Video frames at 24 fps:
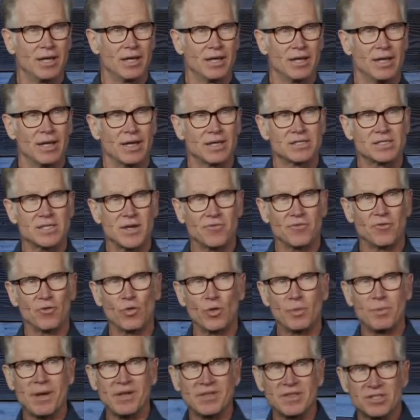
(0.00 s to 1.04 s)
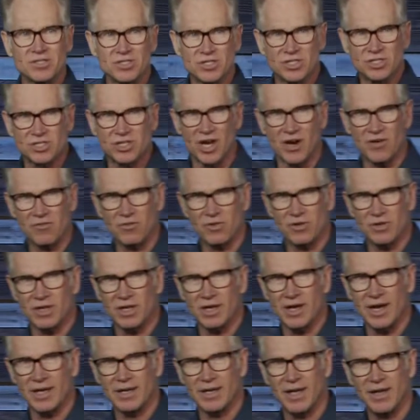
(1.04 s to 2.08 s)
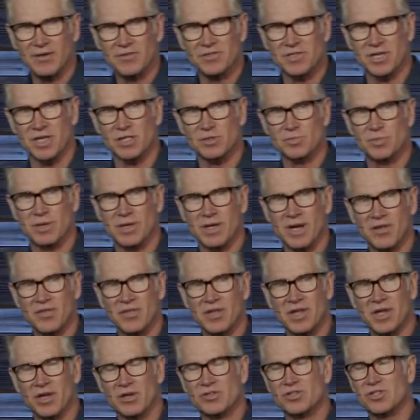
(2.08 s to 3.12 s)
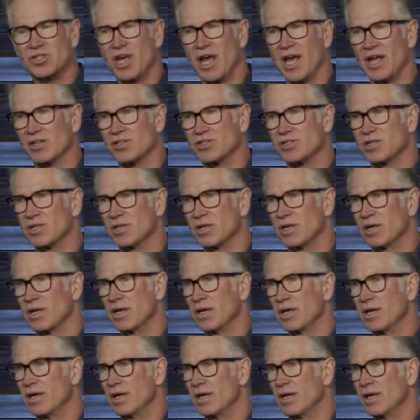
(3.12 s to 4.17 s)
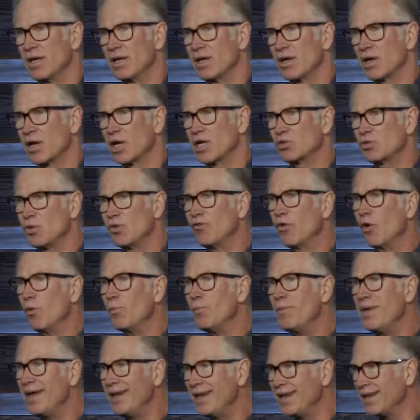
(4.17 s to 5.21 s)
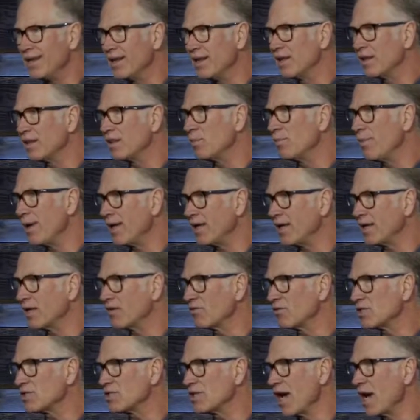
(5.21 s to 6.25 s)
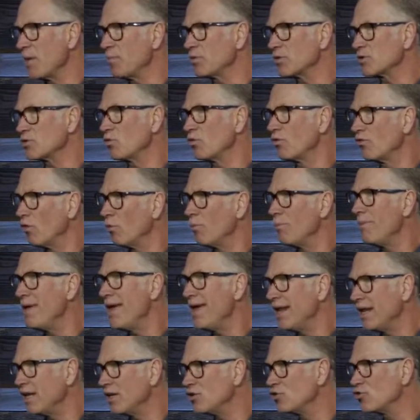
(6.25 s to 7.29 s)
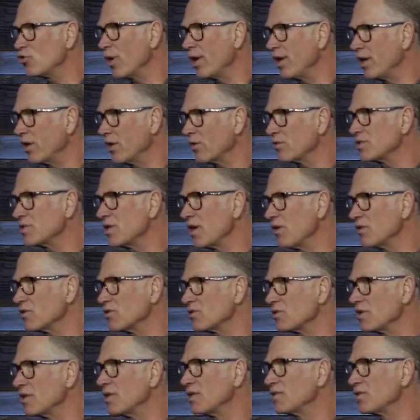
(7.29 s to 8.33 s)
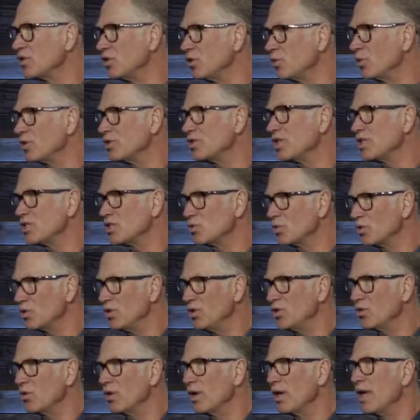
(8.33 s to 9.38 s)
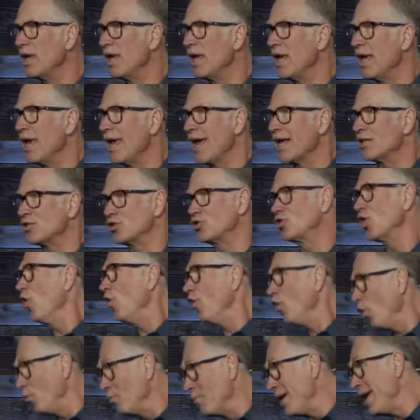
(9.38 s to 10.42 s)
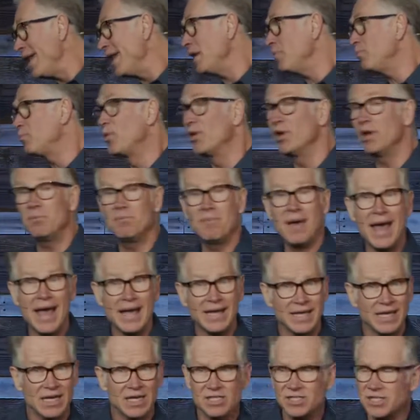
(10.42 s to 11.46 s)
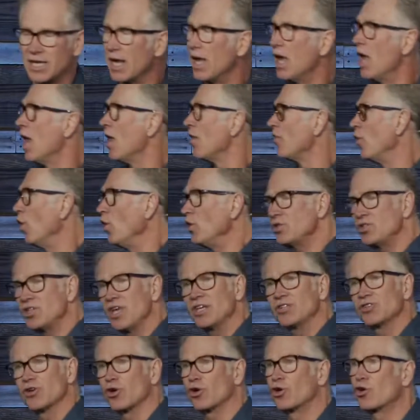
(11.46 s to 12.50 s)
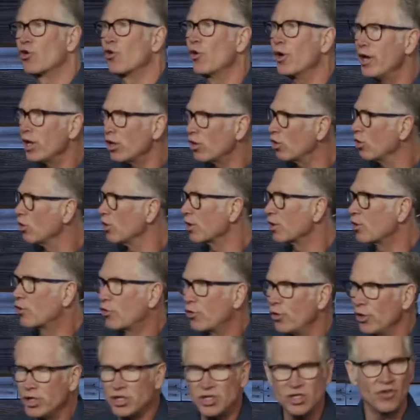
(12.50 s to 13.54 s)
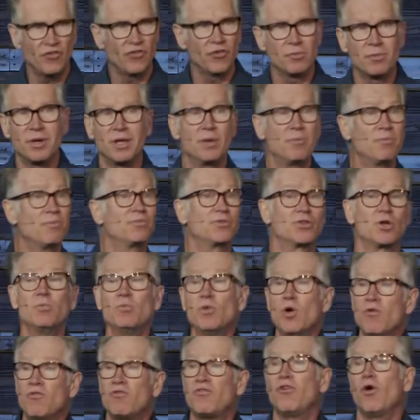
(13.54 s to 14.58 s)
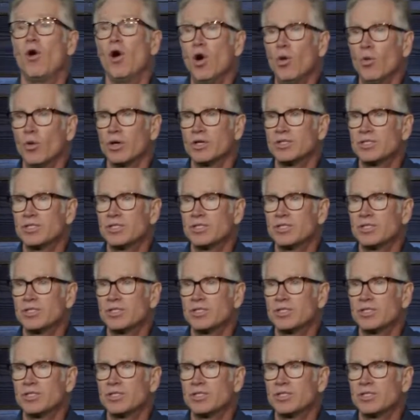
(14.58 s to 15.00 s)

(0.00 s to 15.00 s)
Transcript: Except for we made this discovery that God loves us, but nothing else changed. Because we've omitted the making of disciples, and we've omitted training ourselves to do what Jesus would do. And so don't omit it, put it back in and say, those things are critical and crucial for me to move forward,